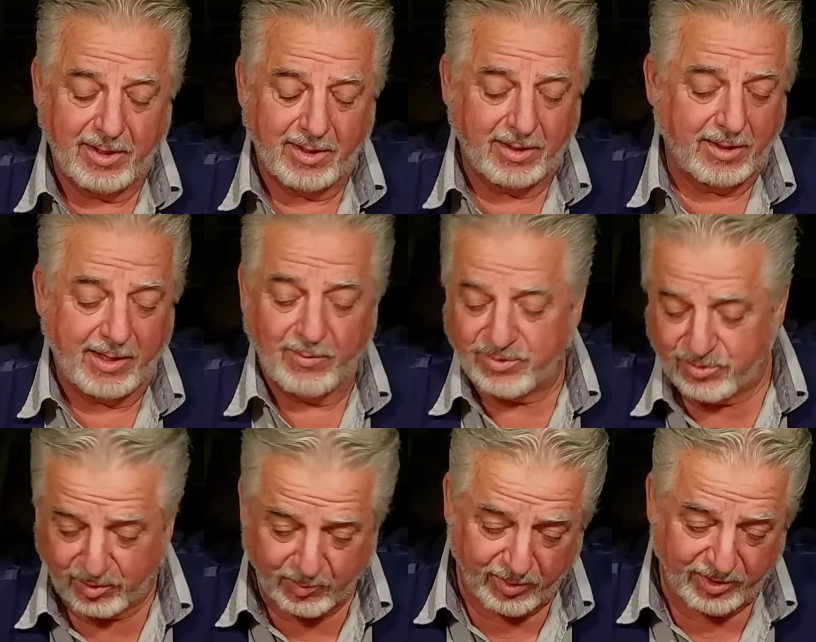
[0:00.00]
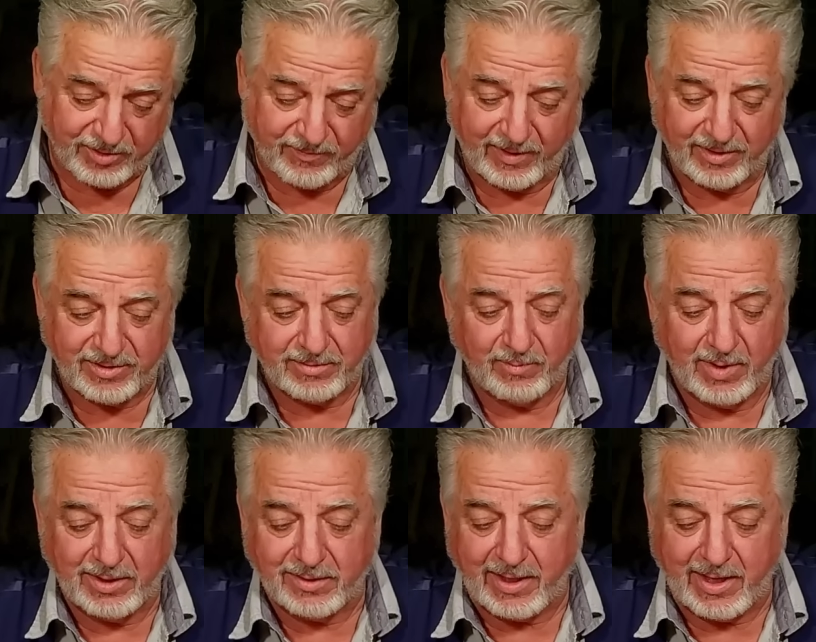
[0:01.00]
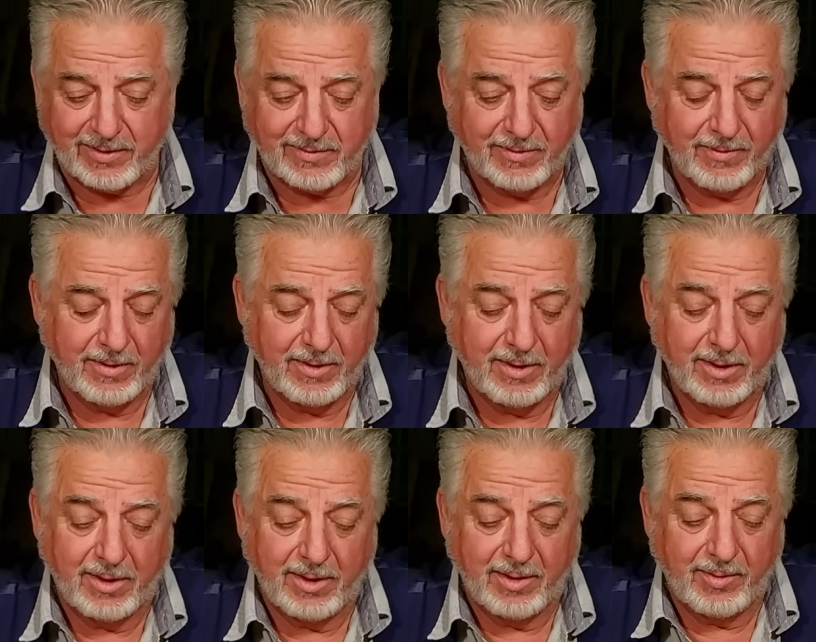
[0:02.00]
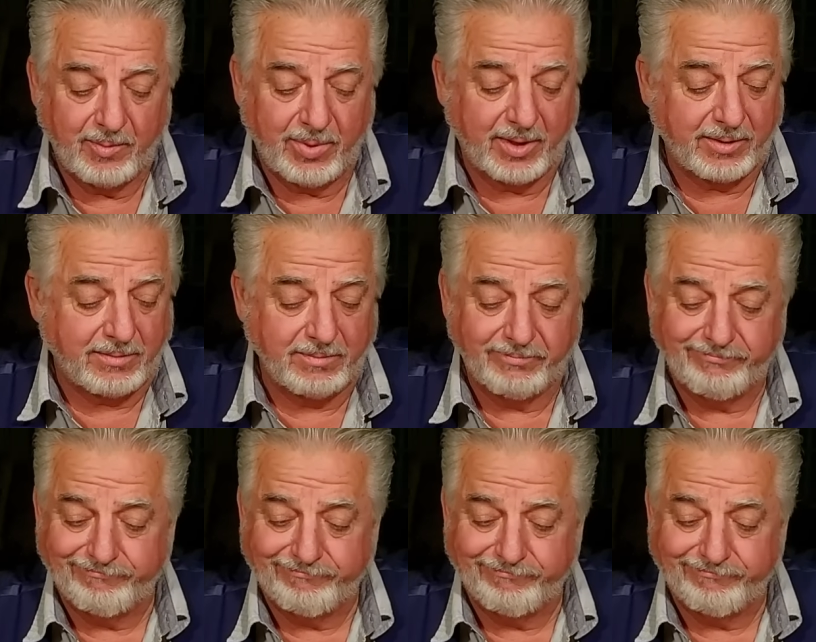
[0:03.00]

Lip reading: and I always do the breech face like that. But